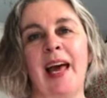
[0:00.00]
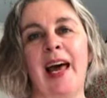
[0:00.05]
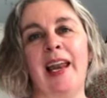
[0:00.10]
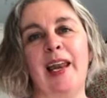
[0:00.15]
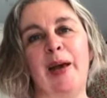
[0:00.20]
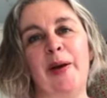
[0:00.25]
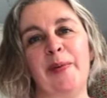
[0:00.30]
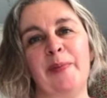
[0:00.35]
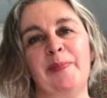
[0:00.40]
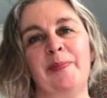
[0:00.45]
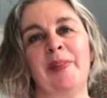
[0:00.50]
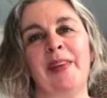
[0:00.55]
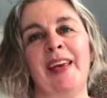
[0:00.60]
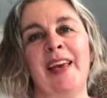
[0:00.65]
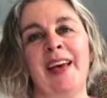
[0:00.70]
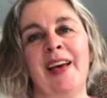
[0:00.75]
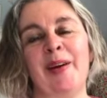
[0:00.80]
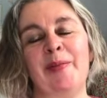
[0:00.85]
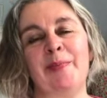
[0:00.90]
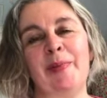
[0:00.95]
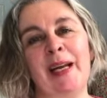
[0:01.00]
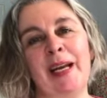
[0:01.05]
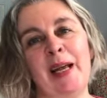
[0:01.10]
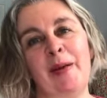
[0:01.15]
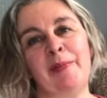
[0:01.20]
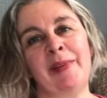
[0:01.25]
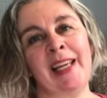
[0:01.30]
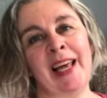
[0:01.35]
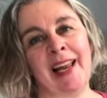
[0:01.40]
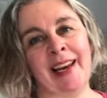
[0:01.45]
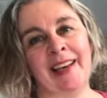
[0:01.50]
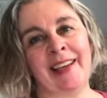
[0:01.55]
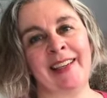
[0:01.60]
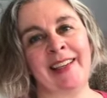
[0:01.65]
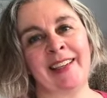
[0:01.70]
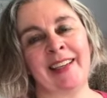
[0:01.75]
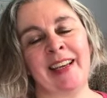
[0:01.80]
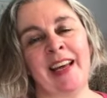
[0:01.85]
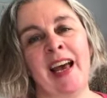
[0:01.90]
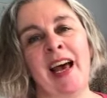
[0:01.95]
Hello, my name's Helen
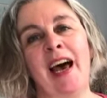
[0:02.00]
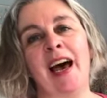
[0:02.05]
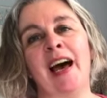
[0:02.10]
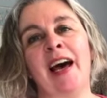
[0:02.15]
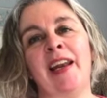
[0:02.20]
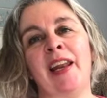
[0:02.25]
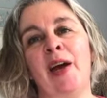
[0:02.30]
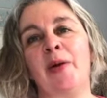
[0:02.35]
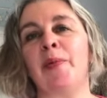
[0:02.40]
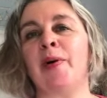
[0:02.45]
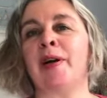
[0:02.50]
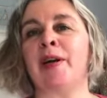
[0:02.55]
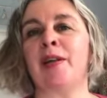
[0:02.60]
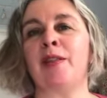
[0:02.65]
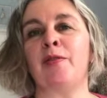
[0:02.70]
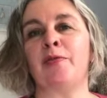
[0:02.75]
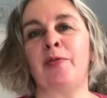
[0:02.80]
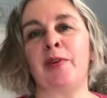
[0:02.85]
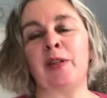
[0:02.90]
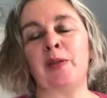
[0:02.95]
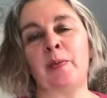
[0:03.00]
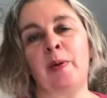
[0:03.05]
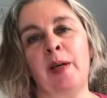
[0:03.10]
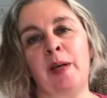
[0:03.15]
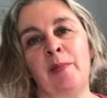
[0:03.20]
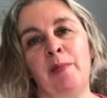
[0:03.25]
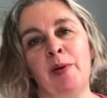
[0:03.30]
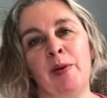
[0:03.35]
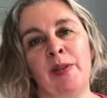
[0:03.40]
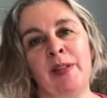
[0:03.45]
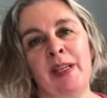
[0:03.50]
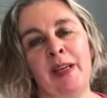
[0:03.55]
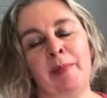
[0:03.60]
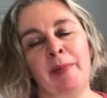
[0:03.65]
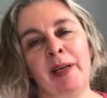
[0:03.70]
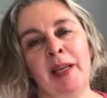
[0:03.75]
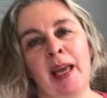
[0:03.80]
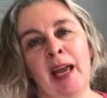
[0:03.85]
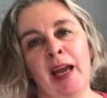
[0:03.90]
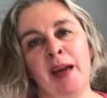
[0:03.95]
and I work at the Fitzwilliam Museum
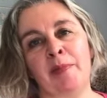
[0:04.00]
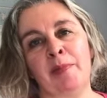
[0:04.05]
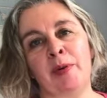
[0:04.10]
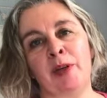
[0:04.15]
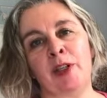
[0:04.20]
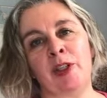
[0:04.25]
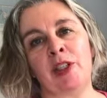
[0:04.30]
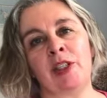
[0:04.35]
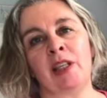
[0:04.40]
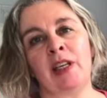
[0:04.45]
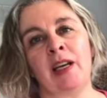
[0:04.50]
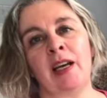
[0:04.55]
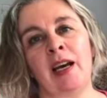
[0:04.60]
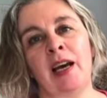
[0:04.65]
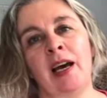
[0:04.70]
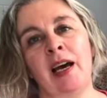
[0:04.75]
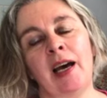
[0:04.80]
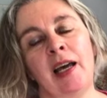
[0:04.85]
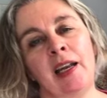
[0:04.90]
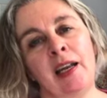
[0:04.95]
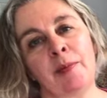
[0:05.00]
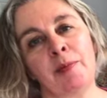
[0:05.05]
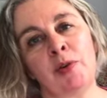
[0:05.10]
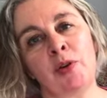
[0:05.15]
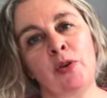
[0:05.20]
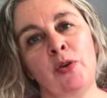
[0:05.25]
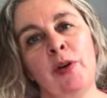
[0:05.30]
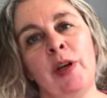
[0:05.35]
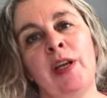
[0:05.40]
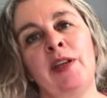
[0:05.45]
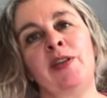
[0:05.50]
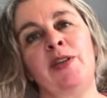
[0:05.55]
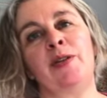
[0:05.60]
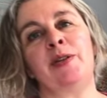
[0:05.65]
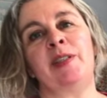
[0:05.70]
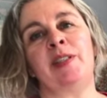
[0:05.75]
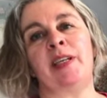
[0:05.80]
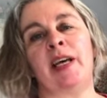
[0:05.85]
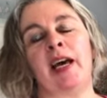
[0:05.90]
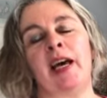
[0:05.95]
in Cambridge, and I'm talking to you
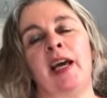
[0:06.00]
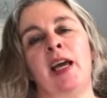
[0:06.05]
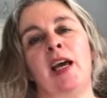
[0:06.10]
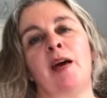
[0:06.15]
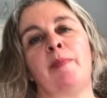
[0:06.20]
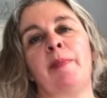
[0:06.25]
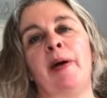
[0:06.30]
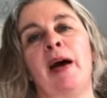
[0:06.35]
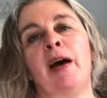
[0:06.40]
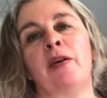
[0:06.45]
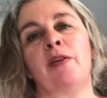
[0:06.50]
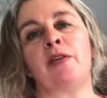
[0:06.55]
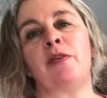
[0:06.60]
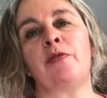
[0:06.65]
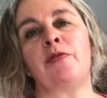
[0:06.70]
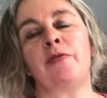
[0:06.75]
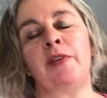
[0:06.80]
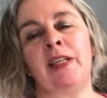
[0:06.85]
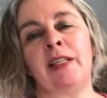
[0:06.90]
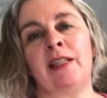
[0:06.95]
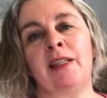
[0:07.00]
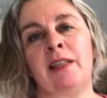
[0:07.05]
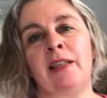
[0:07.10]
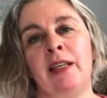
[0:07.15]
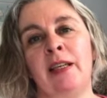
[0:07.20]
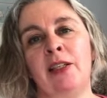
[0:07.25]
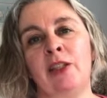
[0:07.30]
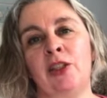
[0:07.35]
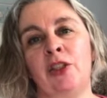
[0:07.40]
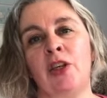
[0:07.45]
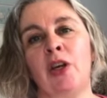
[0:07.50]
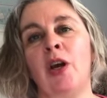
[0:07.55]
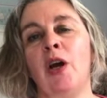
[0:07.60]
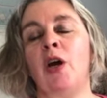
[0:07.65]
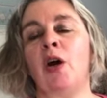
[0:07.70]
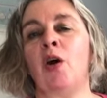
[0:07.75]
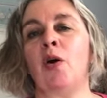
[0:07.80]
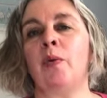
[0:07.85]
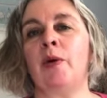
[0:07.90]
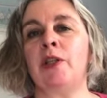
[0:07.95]
today about Fitz Stitch,
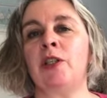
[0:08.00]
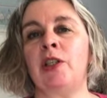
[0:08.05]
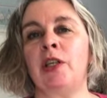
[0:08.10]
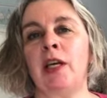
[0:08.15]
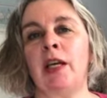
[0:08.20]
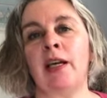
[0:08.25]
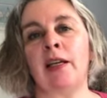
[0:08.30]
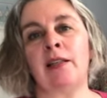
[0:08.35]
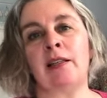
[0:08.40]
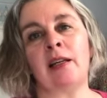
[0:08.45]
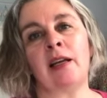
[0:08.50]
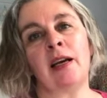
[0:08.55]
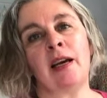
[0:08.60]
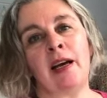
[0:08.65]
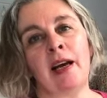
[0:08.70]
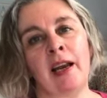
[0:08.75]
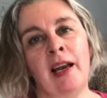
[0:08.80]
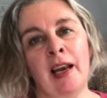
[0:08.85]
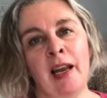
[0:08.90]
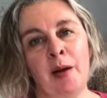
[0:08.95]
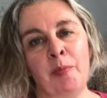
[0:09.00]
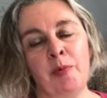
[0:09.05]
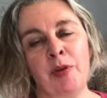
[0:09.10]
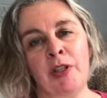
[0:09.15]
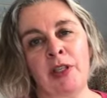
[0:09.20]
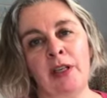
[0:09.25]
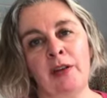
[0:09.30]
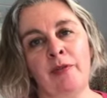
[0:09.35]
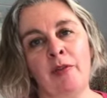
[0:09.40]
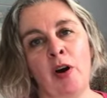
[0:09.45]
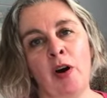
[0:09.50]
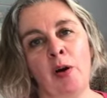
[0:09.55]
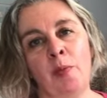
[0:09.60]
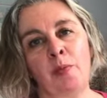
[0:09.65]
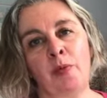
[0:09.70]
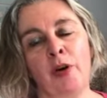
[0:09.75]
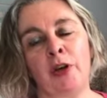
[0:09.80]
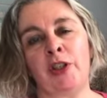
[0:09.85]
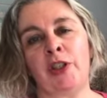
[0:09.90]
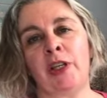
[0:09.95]
which is a collaborative art
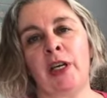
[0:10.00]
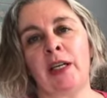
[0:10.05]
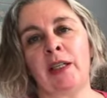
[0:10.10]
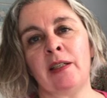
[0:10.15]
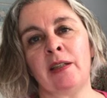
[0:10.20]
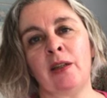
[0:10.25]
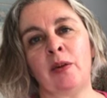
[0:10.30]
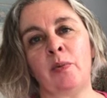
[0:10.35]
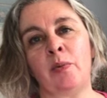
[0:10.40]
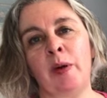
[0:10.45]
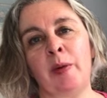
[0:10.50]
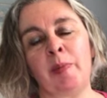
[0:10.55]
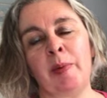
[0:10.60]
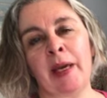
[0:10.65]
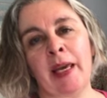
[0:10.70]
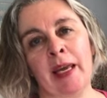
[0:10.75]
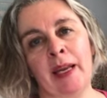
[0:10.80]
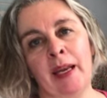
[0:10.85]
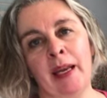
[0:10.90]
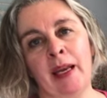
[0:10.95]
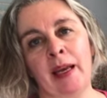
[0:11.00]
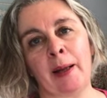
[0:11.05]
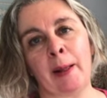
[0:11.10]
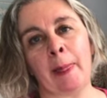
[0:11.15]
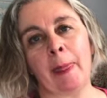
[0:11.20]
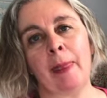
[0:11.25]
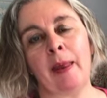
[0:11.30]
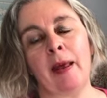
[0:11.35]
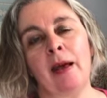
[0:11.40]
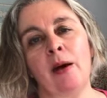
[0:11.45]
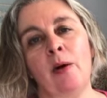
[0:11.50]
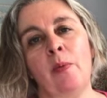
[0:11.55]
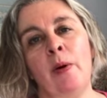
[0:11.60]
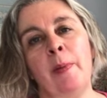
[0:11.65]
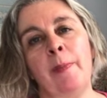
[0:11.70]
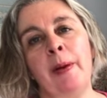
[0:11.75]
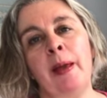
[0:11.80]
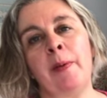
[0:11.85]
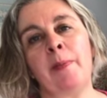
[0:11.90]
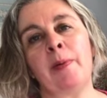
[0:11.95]
project that we're beginning where
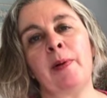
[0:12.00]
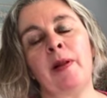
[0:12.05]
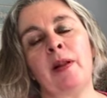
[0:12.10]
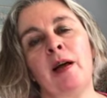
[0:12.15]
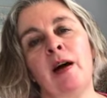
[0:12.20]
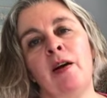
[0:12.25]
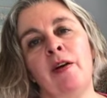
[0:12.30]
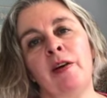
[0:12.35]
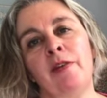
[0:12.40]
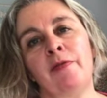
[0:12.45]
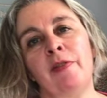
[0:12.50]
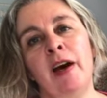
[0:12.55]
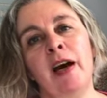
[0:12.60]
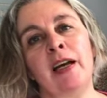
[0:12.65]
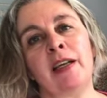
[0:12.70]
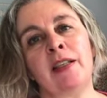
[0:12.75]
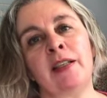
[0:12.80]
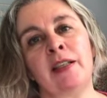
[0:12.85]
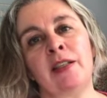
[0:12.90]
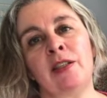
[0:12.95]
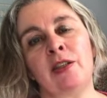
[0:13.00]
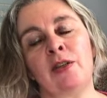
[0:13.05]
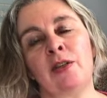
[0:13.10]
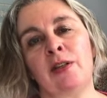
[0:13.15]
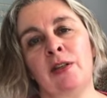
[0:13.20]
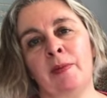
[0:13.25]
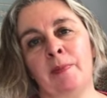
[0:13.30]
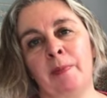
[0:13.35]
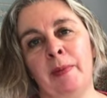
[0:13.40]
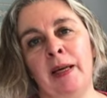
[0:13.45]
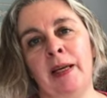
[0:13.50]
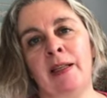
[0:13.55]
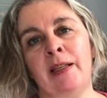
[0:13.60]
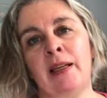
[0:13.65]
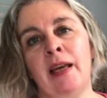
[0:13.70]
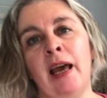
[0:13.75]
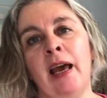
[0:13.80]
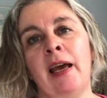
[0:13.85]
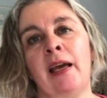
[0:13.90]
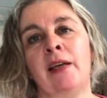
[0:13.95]
people are invited to submit
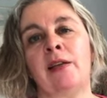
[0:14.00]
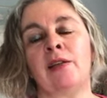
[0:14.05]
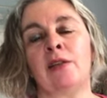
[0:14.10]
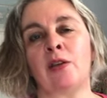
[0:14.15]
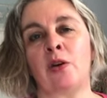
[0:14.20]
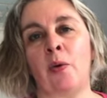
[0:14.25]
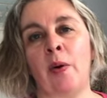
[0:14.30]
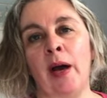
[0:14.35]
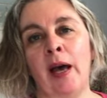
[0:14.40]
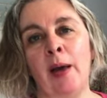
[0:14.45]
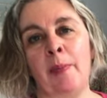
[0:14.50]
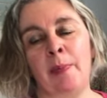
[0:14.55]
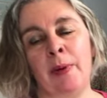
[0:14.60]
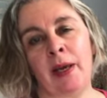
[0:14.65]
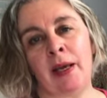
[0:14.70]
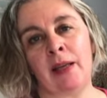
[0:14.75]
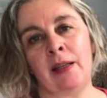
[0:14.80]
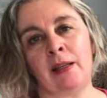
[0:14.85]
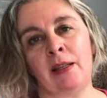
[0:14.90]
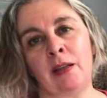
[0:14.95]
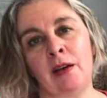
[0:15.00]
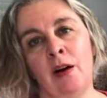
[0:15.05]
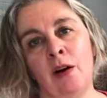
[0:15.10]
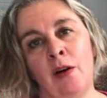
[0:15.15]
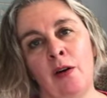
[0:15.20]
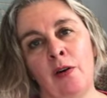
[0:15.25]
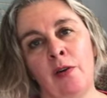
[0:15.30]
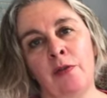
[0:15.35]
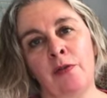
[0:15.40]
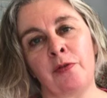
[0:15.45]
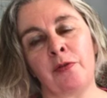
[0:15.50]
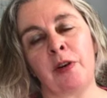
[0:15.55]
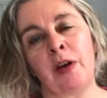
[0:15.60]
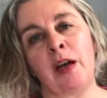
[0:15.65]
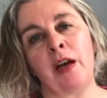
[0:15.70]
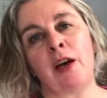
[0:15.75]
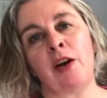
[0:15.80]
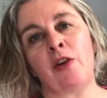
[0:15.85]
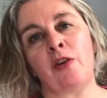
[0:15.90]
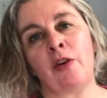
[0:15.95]
a square piece of
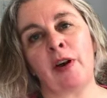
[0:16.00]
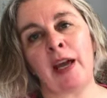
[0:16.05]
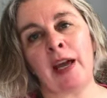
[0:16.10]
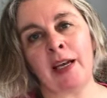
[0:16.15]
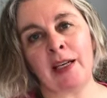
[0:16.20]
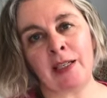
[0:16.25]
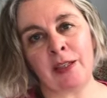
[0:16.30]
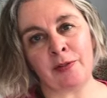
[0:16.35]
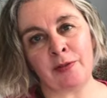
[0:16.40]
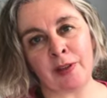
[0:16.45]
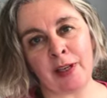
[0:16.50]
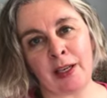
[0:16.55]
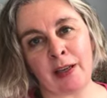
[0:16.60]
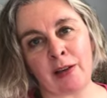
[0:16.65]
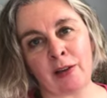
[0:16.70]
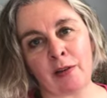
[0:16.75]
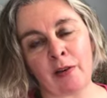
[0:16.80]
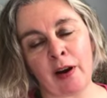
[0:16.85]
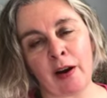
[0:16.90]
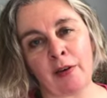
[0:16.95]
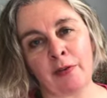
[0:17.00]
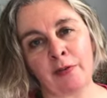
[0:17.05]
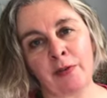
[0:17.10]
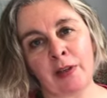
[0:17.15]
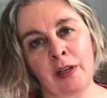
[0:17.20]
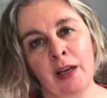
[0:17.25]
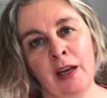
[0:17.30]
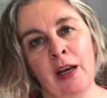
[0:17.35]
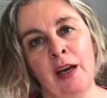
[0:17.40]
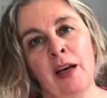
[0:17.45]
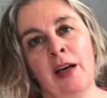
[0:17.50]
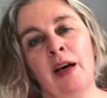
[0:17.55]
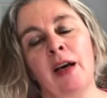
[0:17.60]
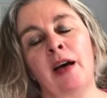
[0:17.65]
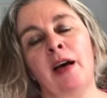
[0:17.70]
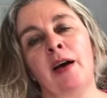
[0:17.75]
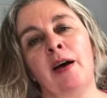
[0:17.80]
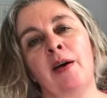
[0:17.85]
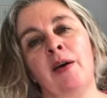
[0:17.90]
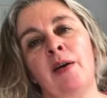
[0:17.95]
creative needlecraft
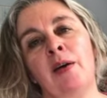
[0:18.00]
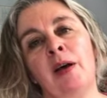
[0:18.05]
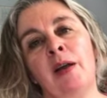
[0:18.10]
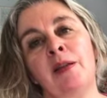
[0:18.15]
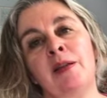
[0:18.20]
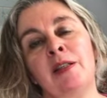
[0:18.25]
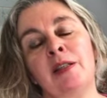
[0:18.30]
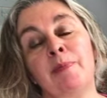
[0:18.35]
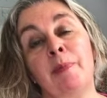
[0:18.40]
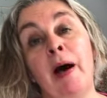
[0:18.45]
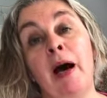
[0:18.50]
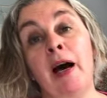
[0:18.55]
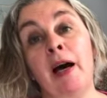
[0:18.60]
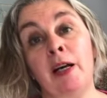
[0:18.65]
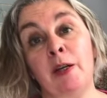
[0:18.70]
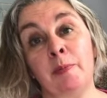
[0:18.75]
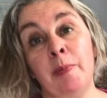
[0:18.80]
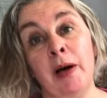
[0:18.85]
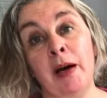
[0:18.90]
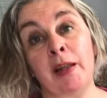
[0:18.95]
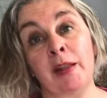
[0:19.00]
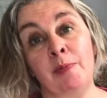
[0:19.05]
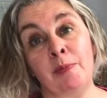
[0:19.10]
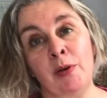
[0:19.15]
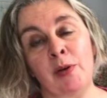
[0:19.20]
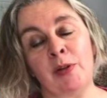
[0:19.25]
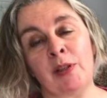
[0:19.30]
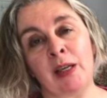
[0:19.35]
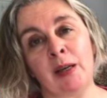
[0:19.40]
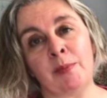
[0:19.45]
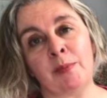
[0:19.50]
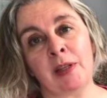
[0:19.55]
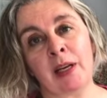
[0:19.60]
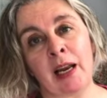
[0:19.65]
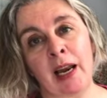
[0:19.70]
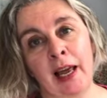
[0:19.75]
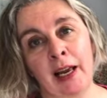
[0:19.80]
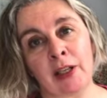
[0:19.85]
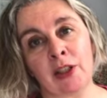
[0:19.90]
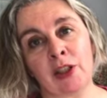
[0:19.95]
inspired by the museum's
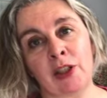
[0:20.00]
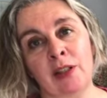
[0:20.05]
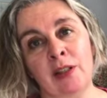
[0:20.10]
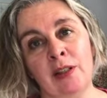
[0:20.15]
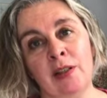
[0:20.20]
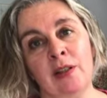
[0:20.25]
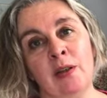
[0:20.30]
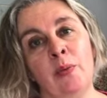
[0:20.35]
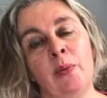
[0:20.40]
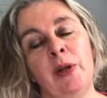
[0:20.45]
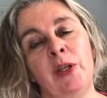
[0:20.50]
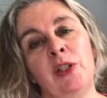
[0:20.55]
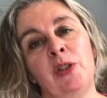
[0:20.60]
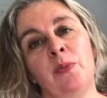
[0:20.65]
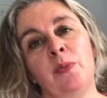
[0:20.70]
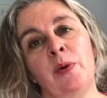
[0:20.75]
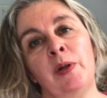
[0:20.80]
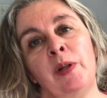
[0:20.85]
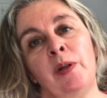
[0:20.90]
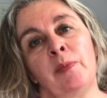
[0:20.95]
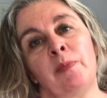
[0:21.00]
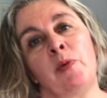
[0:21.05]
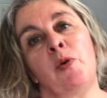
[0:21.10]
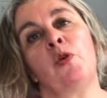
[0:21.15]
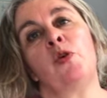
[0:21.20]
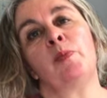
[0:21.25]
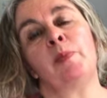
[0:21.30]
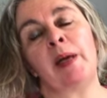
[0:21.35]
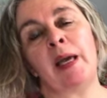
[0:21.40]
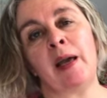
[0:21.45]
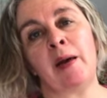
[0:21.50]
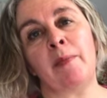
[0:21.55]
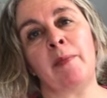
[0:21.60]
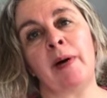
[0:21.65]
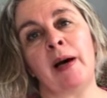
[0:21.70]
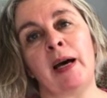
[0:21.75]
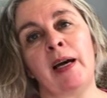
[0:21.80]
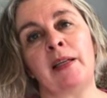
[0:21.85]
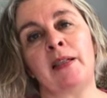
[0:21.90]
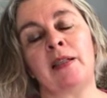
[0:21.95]
collections, which will all be
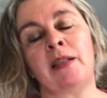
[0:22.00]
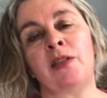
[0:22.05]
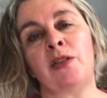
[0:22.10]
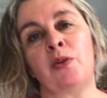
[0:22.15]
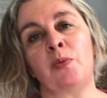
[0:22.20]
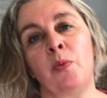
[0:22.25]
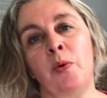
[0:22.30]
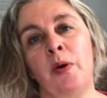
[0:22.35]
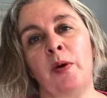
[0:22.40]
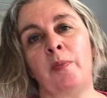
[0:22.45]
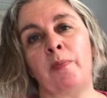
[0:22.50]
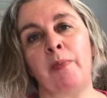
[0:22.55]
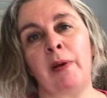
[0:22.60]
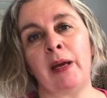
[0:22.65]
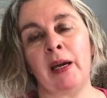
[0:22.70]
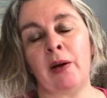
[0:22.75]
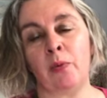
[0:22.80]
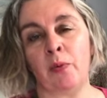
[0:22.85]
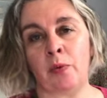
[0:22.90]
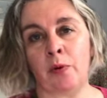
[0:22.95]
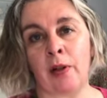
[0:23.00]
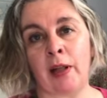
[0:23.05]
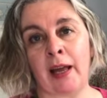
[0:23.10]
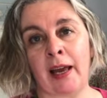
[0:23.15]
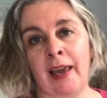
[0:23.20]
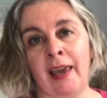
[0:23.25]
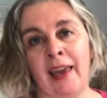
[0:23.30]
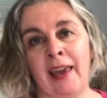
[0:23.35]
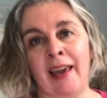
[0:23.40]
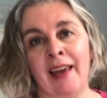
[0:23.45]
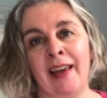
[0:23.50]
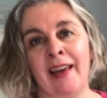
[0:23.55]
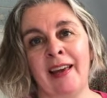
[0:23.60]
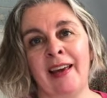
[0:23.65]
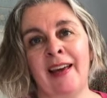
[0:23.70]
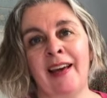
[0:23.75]
combined into one big wall hanging,